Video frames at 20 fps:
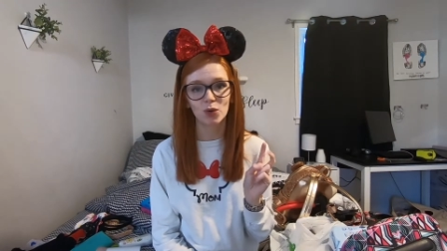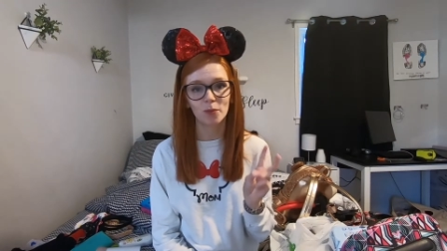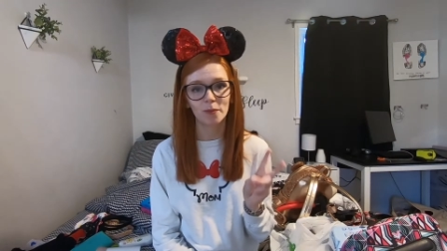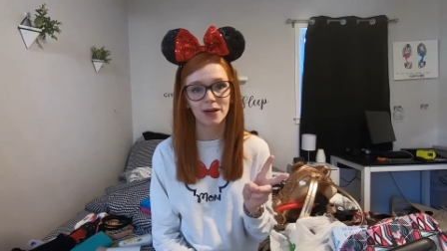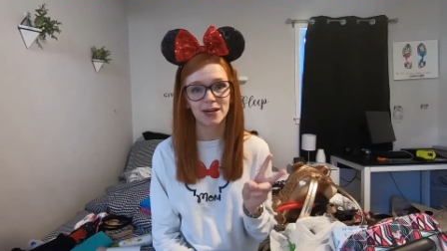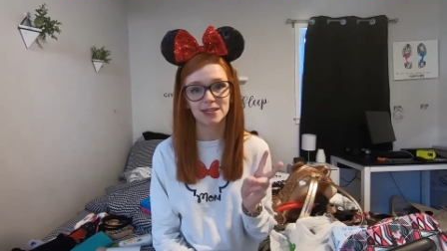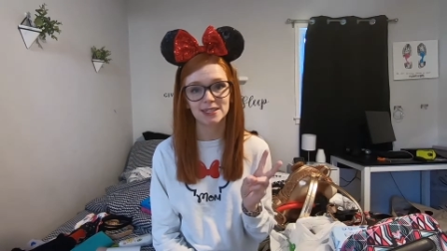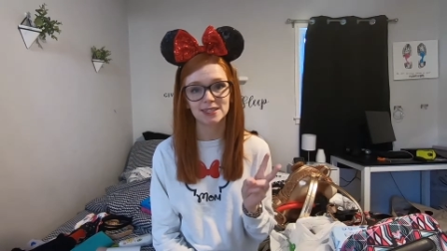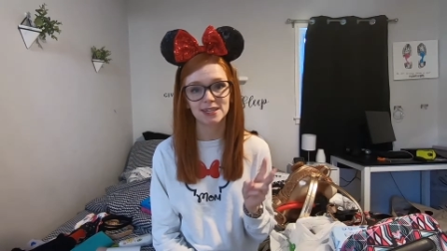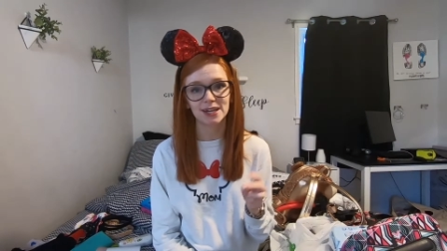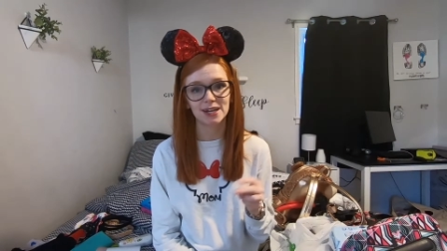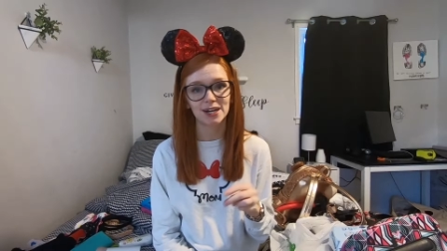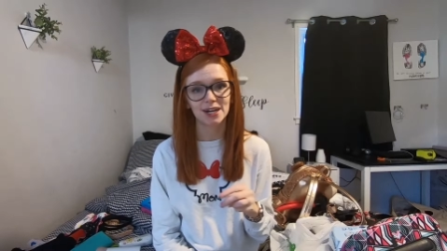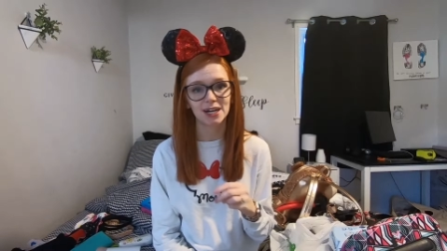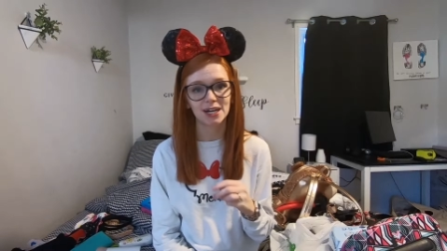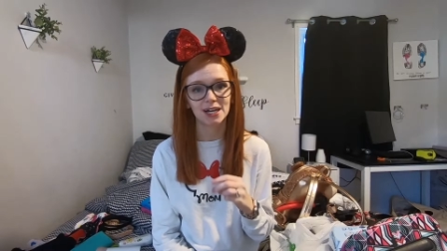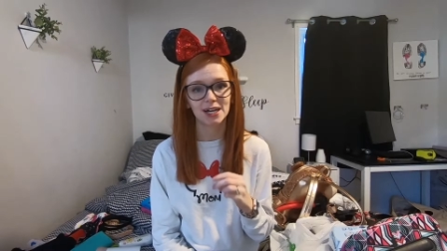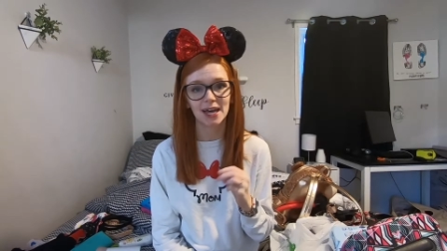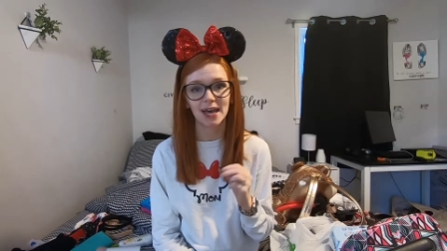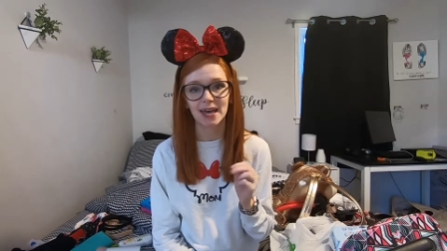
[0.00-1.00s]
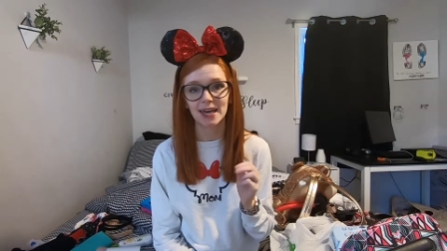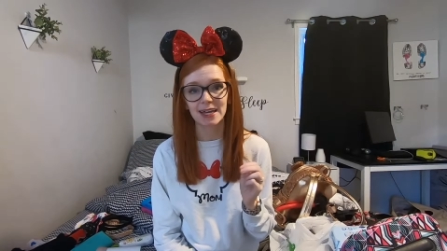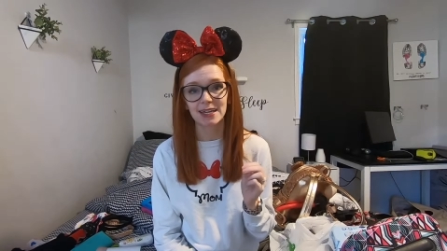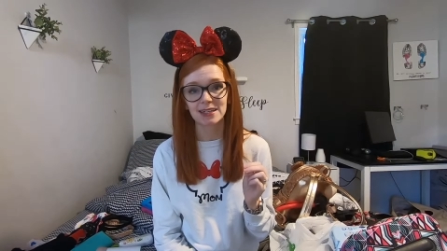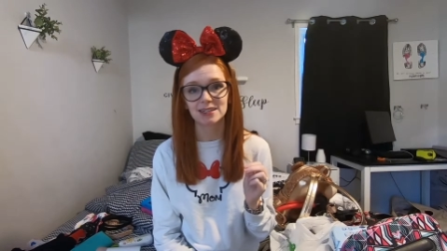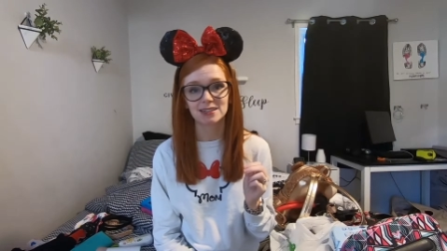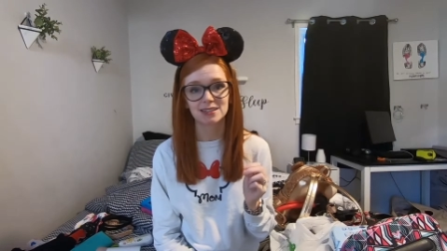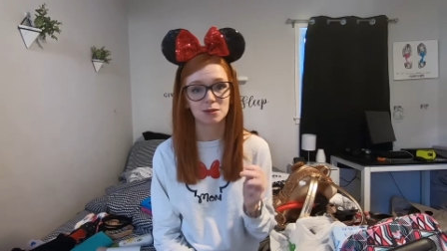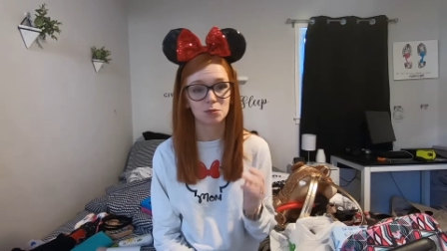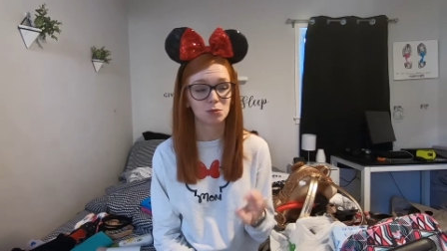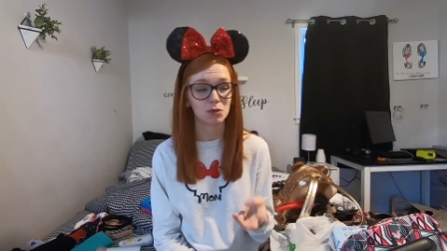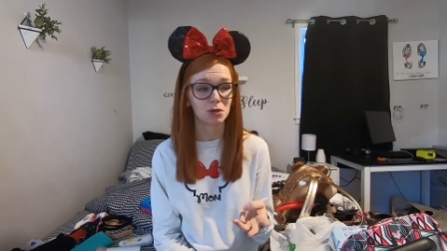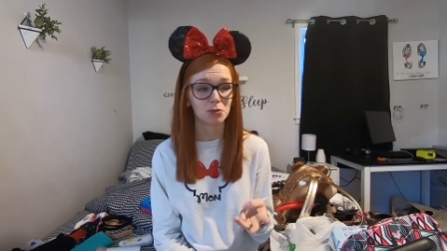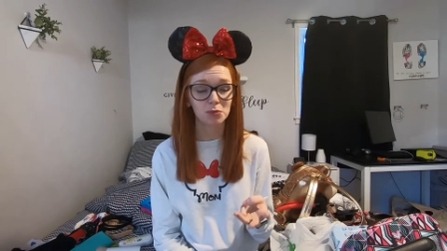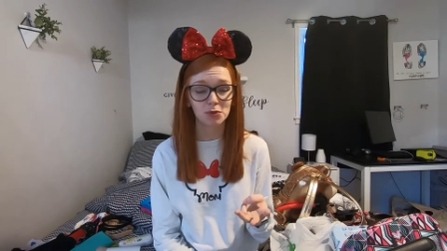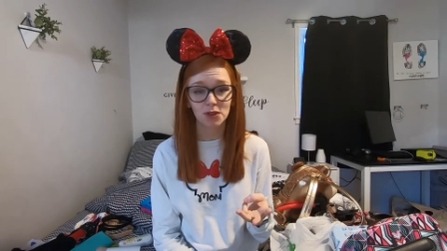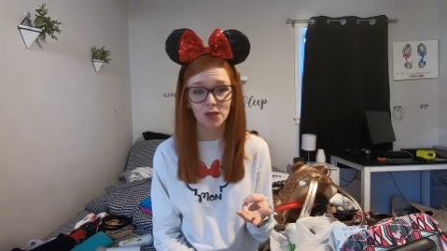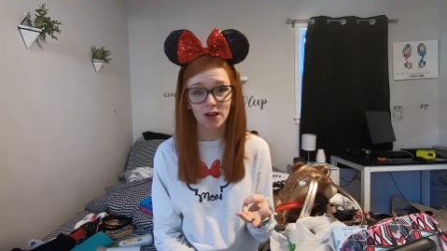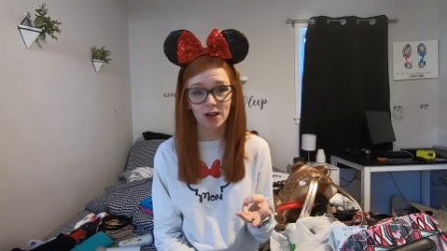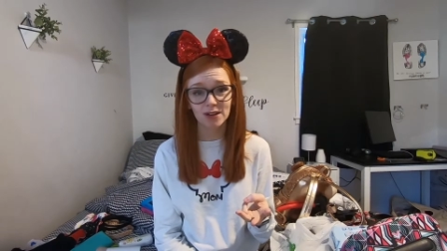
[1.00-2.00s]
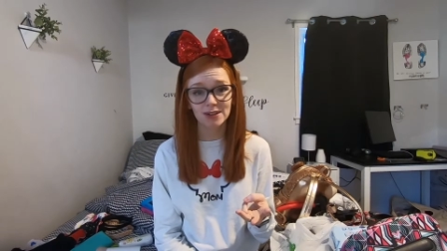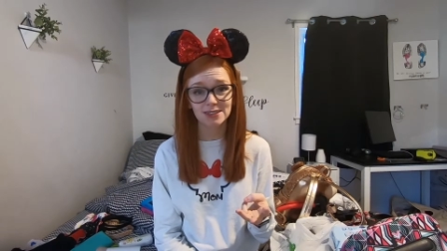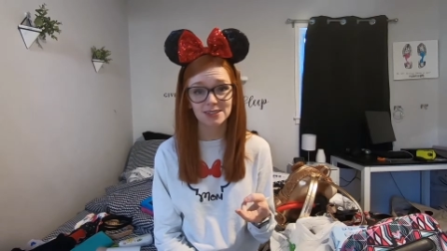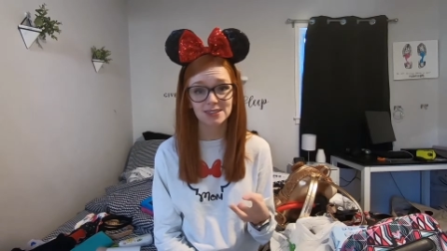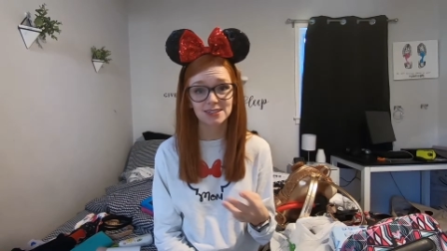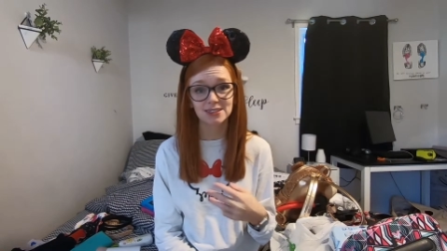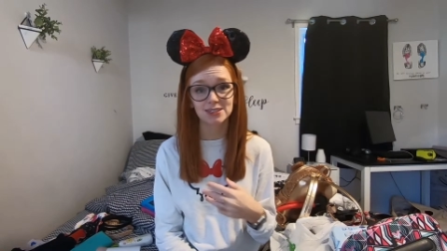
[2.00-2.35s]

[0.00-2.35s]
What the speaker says: mascara, and some lip gloss.